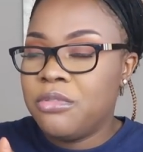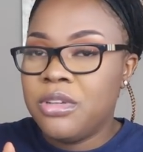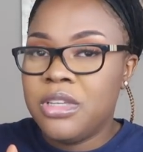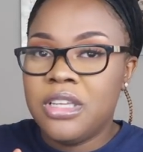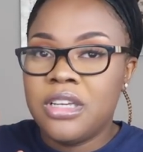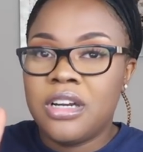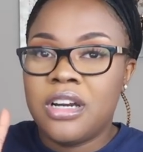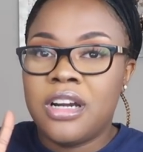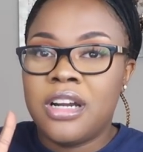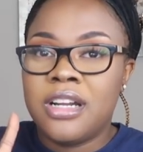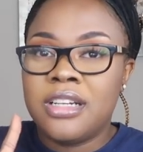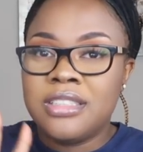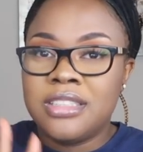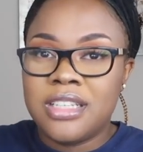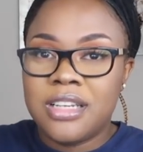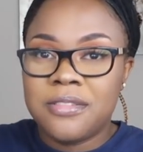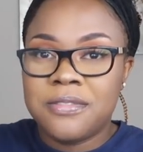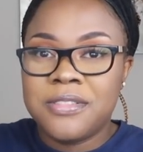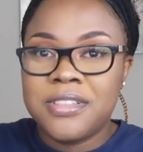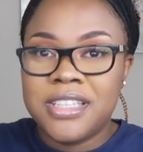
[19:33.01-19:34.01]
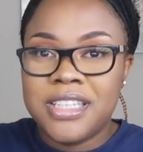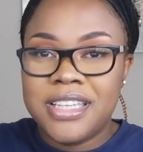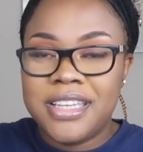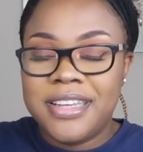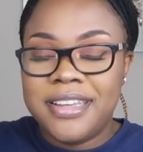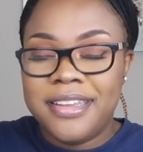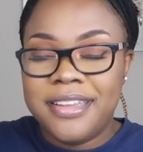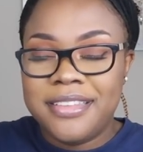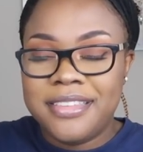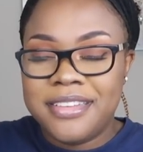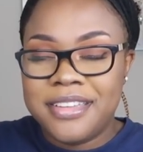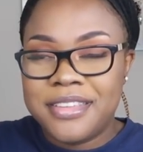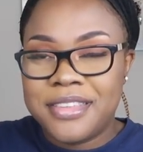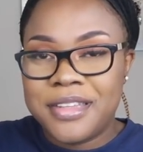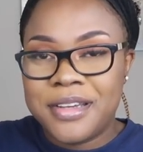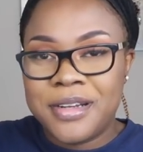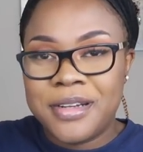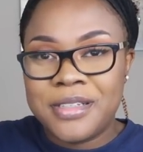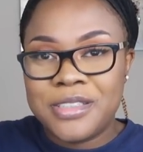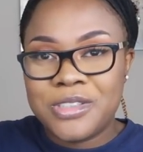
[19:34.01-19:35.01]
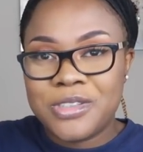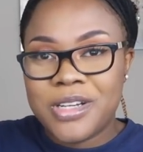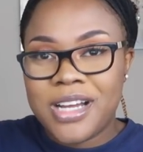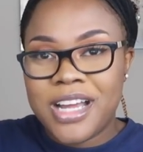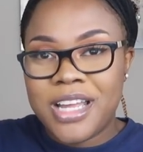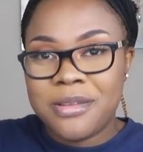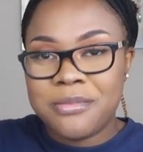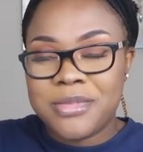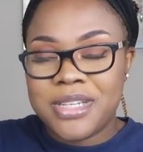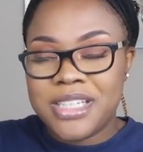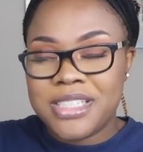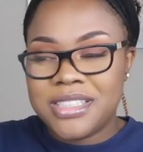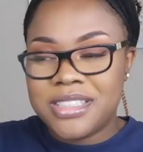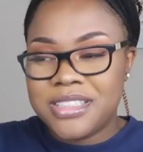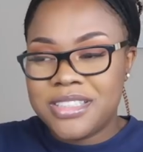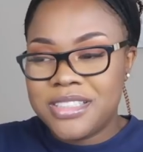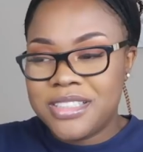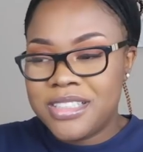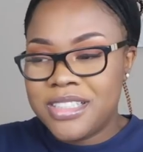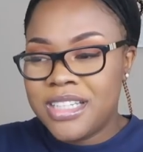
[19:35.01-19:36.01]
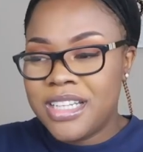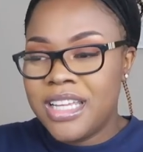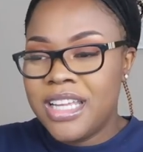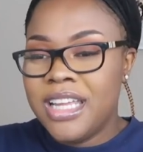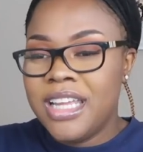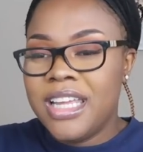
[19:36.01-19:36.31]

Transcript: We are definitely in the third trimester,